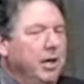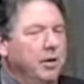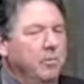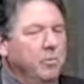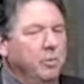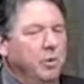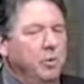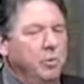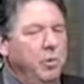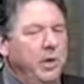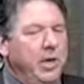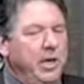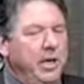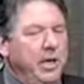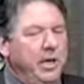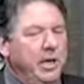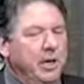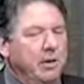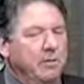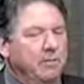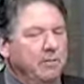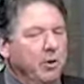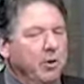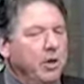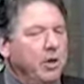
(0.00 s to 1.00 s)
When we
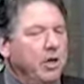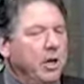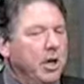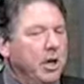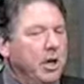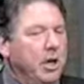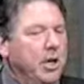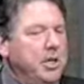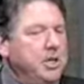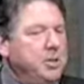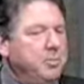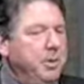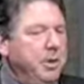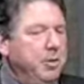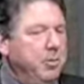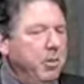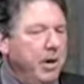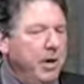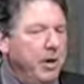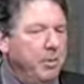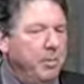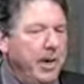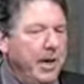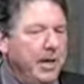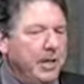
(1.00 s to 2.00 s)
voted on high-speed
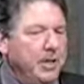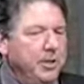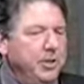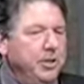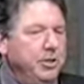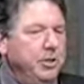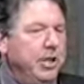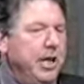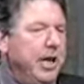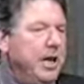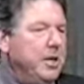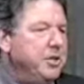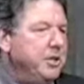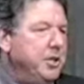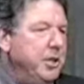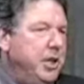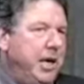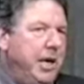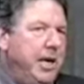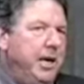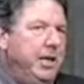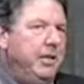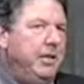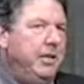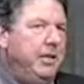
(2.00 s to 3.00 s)
rail back in
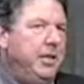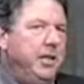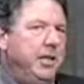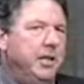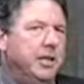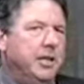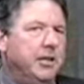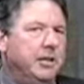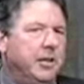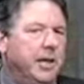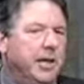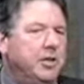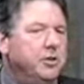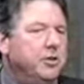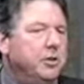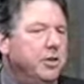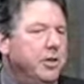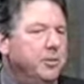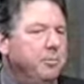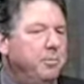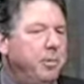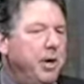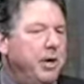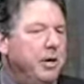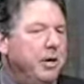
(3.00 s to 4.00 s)
2008, the
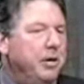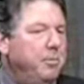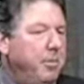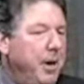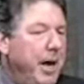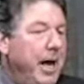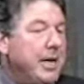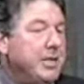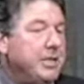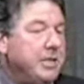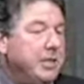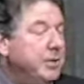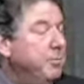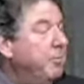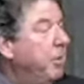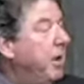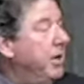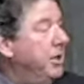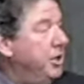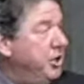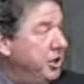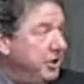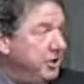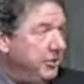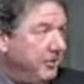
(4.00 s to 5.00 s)
electorate passed it by
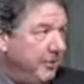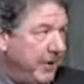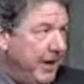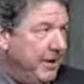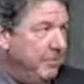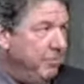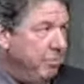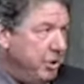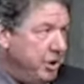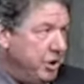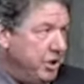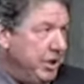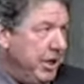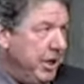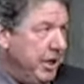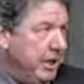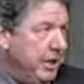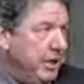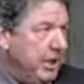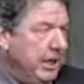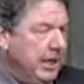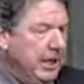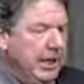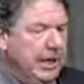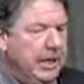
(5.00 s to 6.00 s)
just 5%.
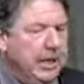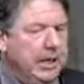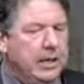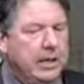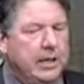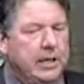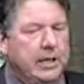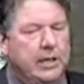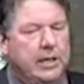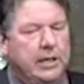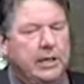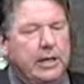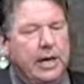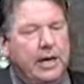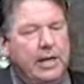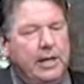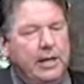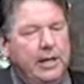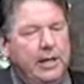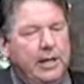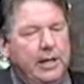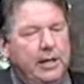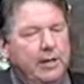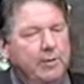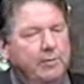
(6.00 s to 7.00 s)
I
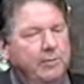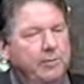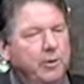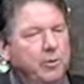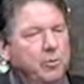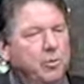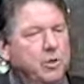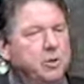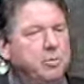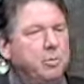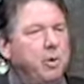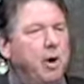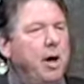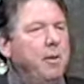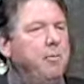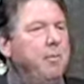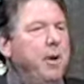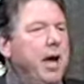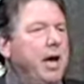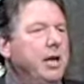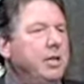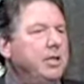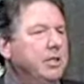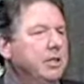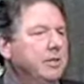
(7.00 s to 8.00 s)
think if it was brought
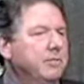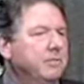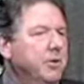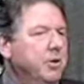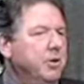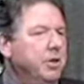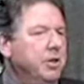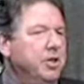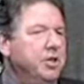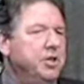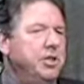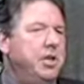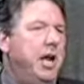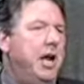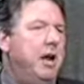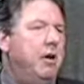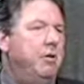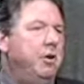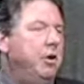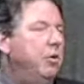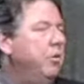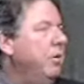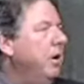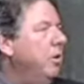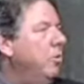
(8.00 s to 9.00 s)
back to the voters now,
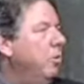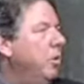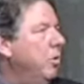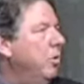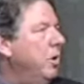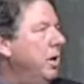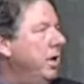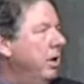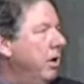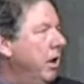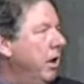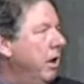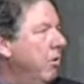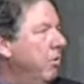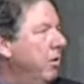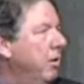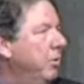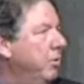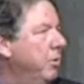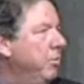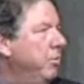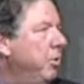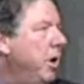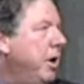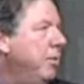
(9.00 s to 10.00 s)
knowing what we know, it
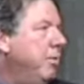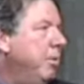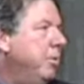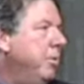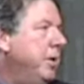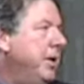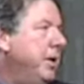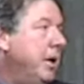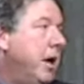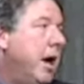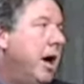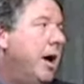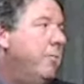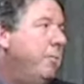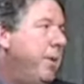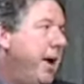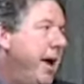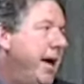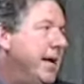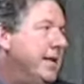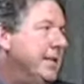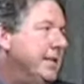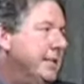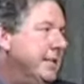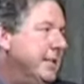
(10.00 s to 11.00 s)
would probably not
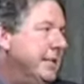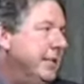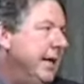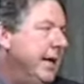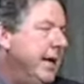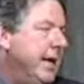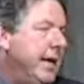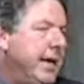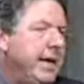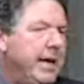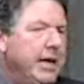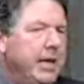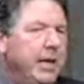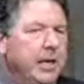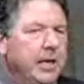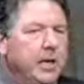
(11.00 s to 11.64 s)
pass today.